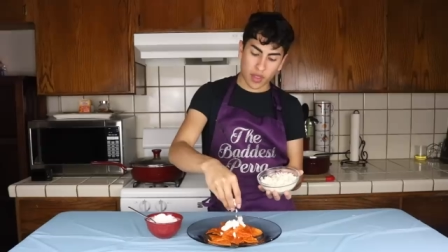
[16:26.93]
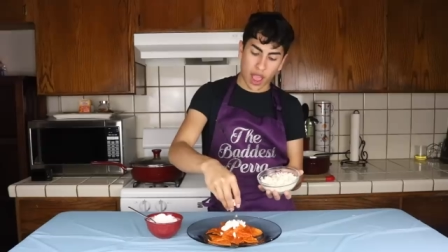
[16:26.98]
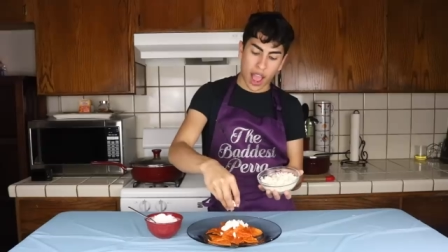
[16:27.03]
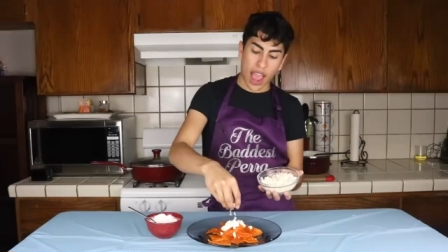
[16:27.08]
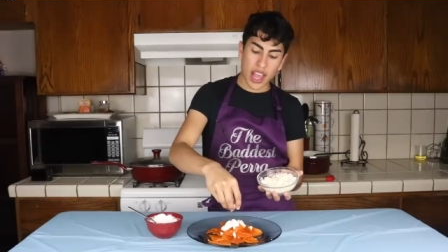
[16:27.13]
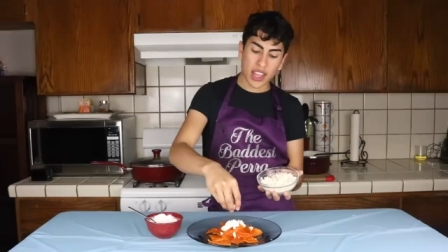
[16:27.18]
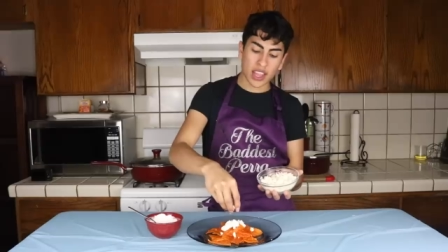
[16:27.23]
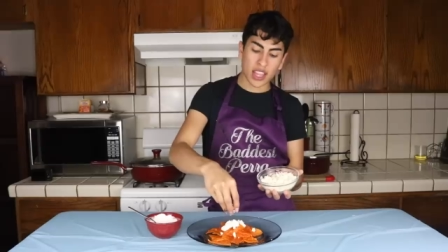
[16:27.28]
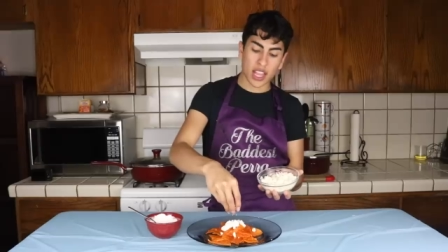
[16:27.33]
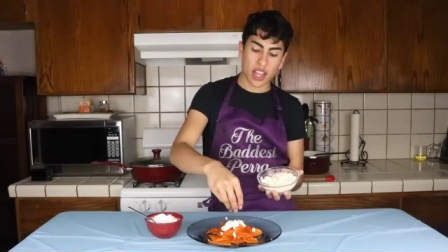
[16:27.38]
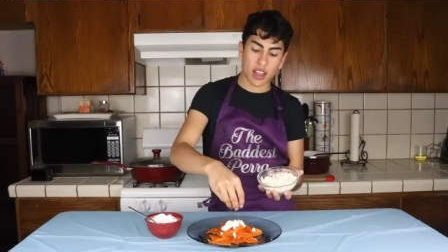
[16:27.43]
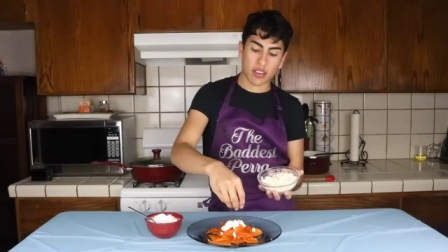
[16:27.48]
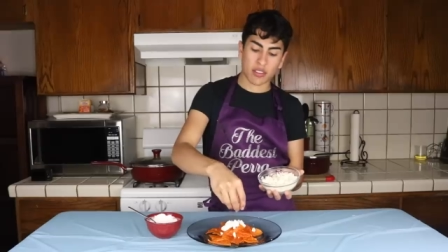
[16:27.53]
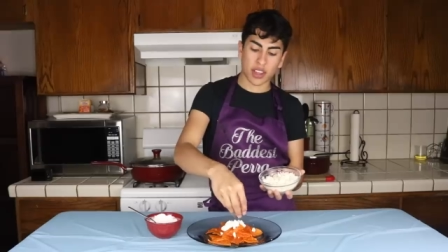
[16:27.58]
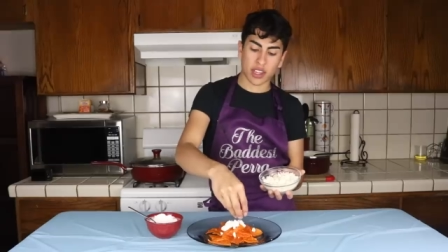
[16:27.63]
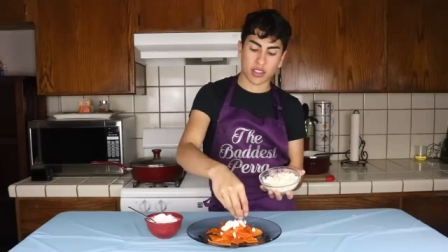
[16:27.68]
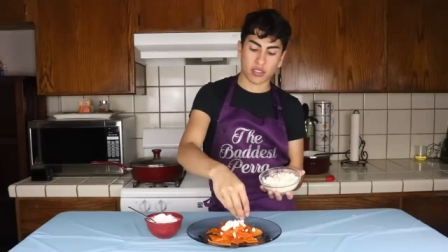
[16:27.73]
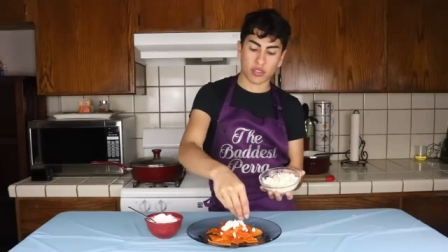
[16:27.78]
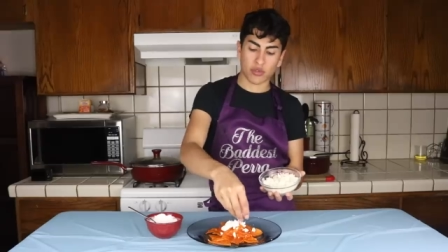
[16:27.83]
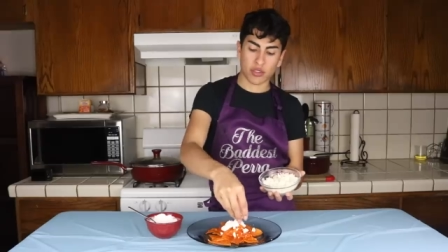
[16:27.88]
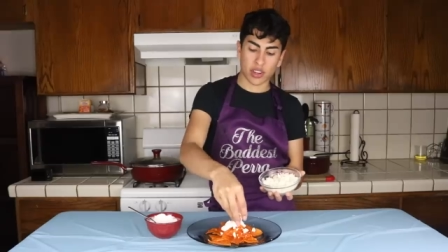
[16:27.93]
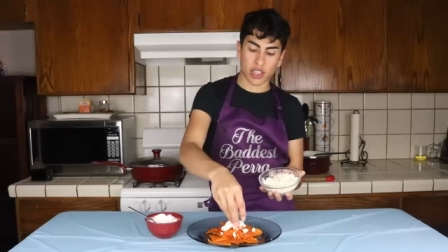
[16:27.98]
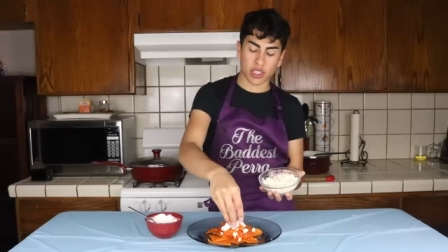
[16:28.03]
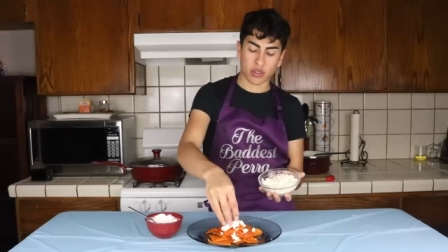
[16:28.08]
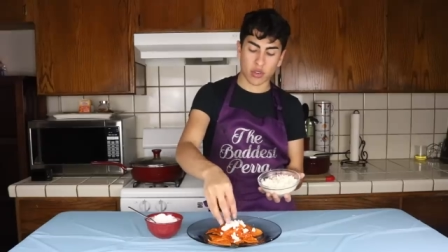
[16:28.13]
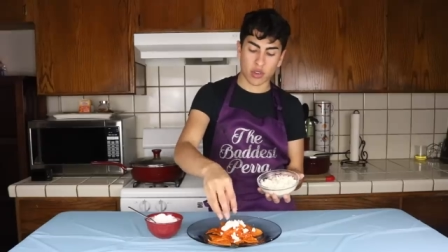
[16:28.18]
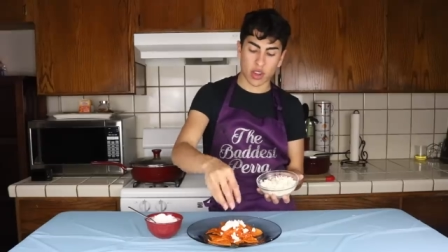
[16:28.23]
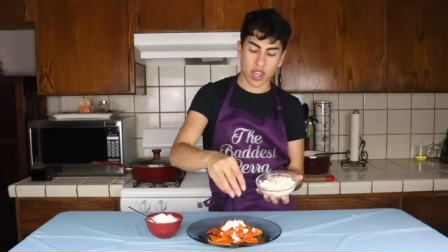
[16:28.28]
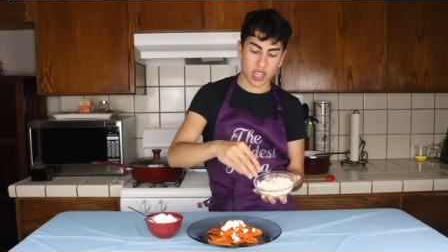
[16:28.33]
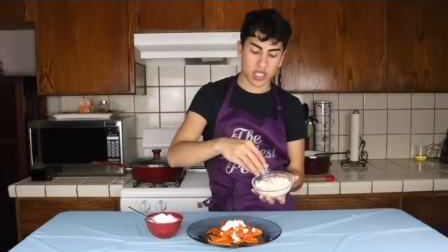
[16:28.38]
I love queso
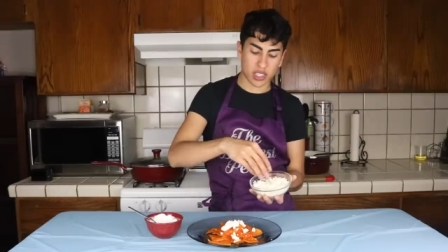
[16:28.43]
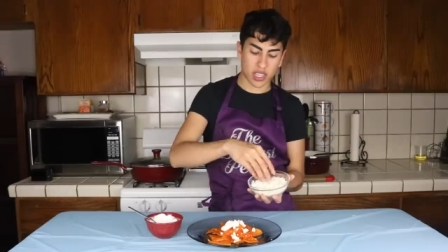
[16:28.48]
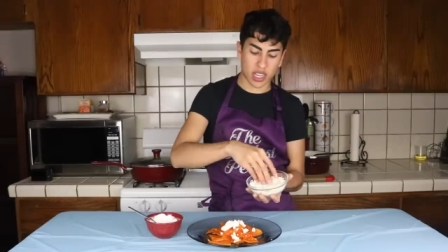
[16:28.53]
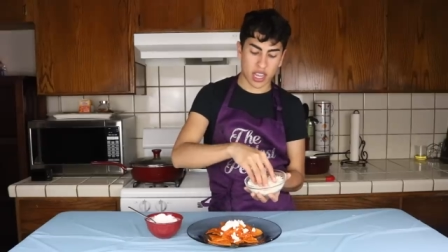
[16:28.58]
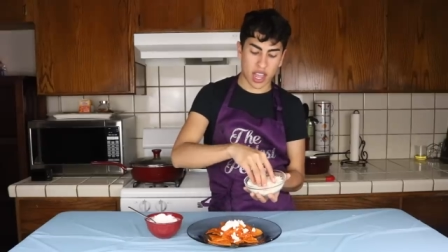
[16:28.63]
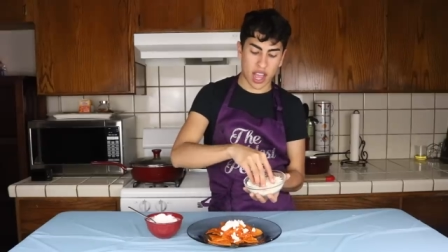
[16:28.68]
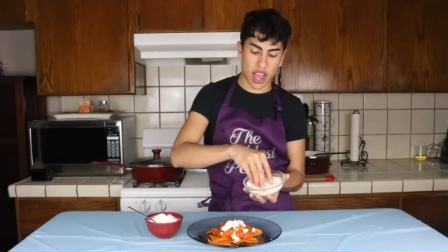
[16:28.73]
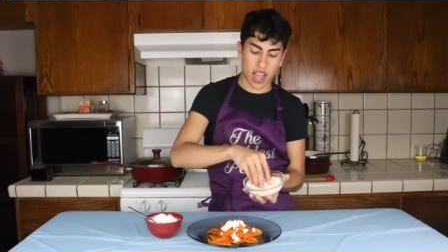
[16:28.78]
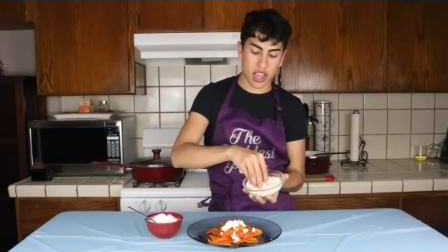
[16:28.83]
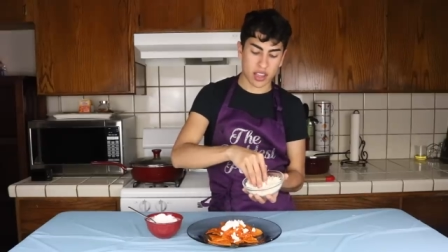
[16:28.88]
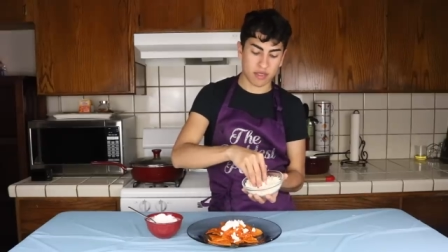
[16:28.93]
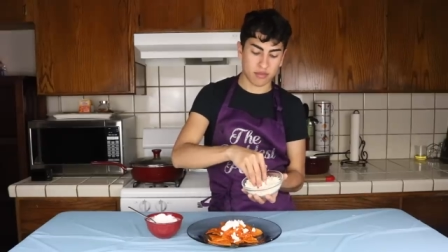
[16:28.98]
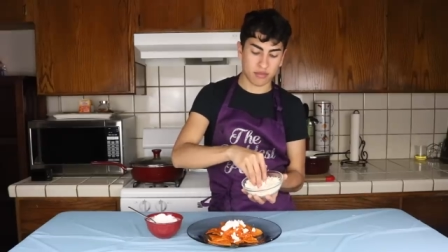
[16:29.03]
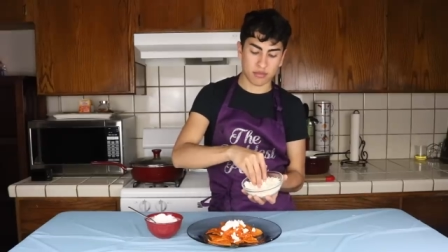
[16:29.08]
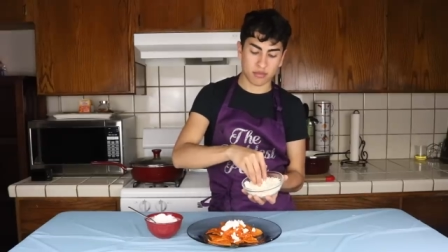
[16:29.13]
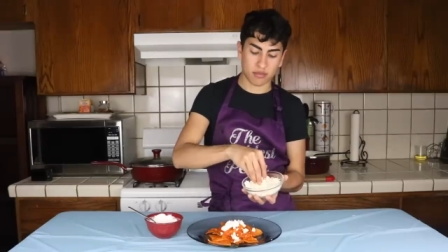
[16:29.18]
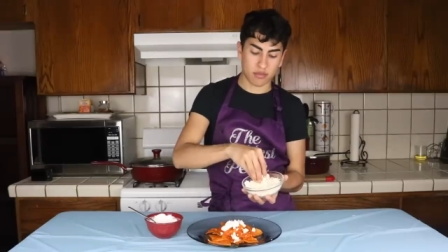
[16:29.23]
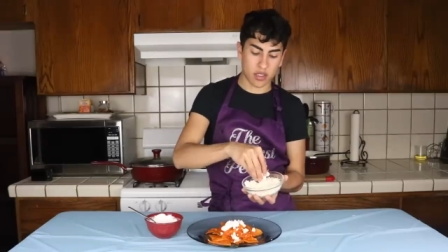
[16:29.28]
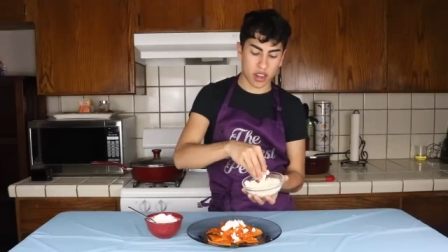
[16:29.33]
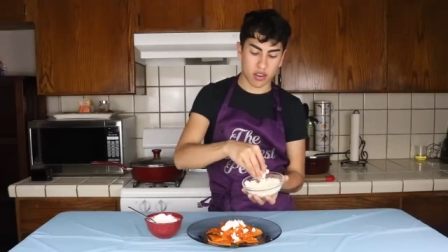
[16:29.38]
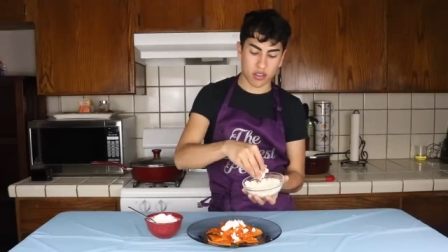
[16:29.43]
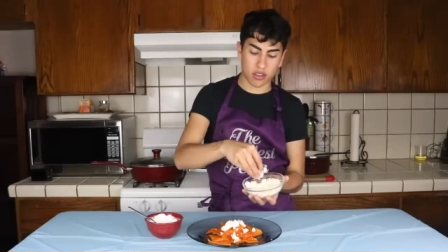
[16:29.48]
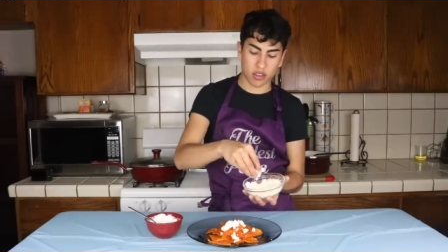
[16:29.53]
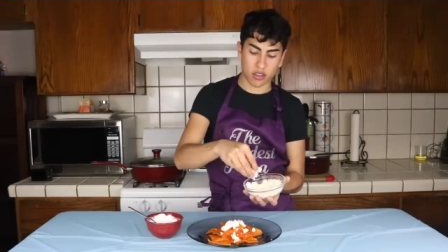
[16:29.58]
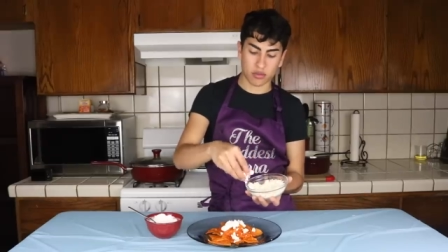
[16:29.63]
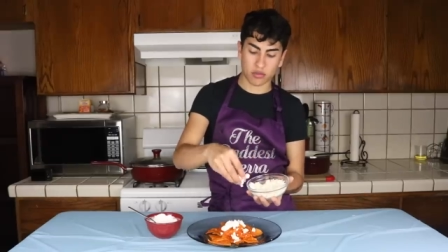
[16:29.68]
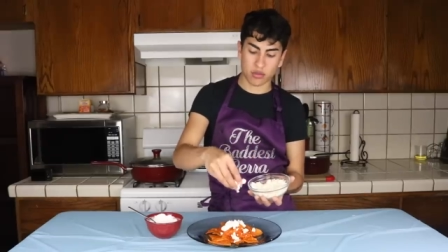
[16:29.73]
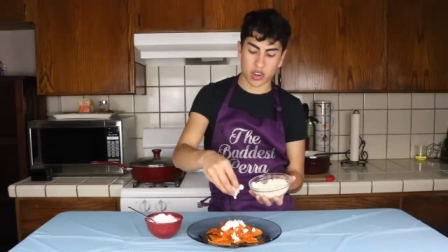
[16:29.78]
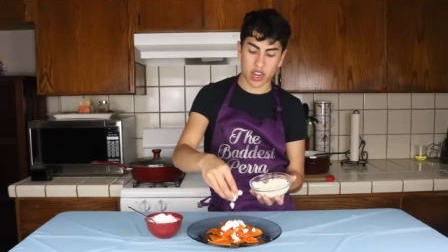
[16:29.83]
fresco, guys. Like, I I don't know,